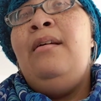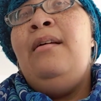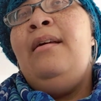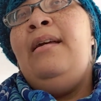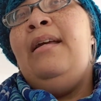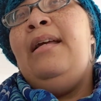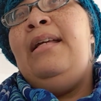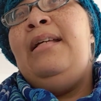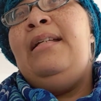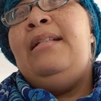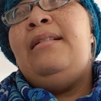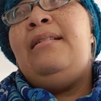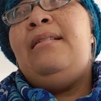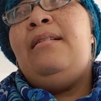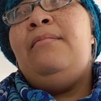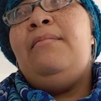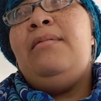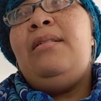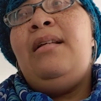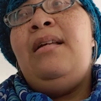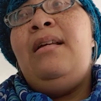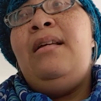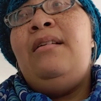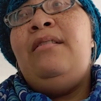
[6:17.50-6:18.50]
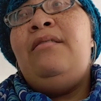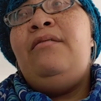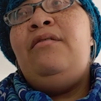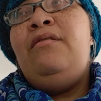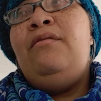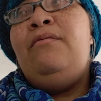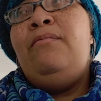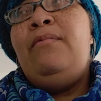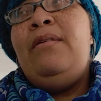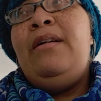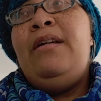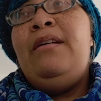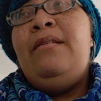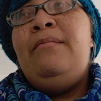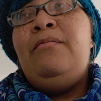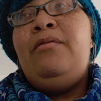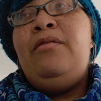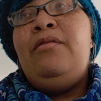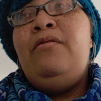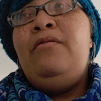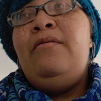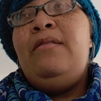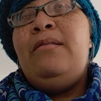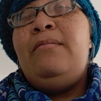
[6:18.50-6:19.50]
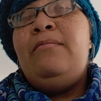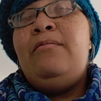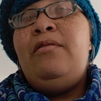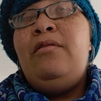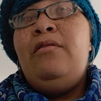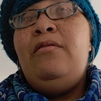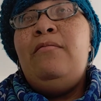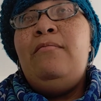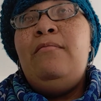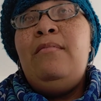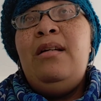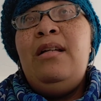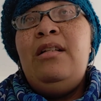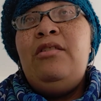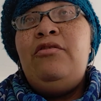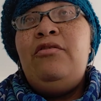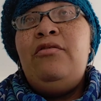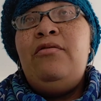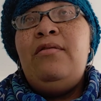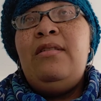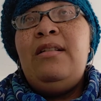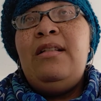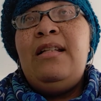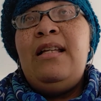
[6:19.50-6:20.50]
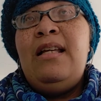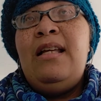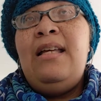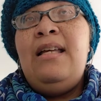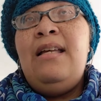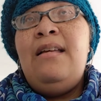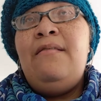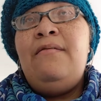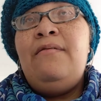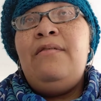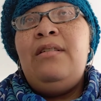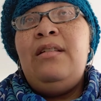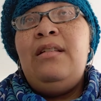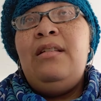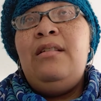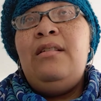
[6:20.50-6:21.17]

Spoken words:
And sometimes you wear them too much, you can have,